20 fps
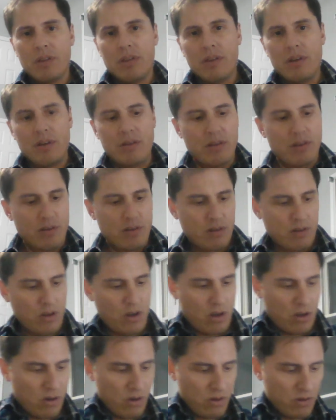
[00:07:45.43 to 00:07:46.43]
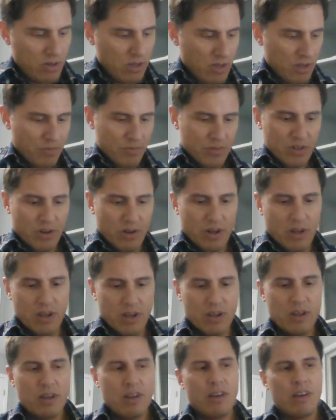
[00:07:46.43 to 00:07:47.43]
this is, I'm sorry,
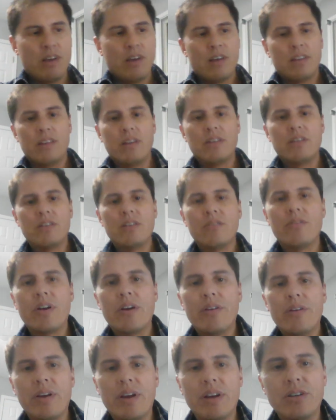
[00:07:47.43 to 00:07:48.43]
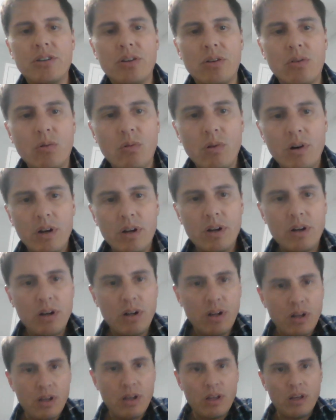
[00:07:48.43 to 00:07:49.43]
this is variation
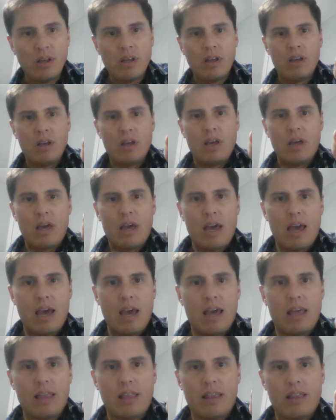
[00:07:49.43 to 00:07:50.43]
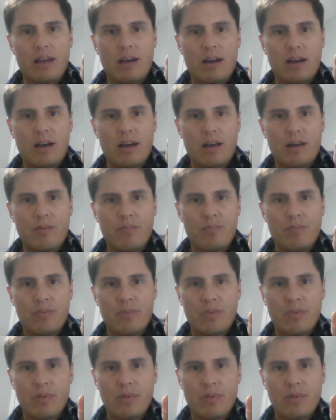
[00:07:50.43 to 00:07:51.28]
one, and the